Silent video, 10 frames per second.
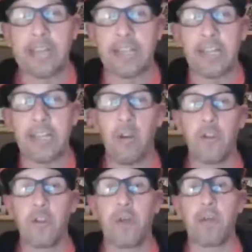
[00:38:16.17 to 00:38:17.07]
the
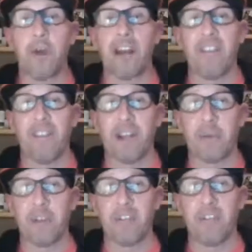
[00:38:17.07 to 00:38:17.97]
red wine effect
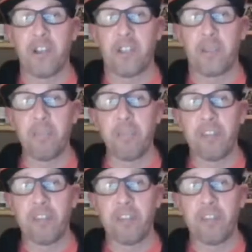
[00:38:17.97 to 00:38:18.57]
where you feel,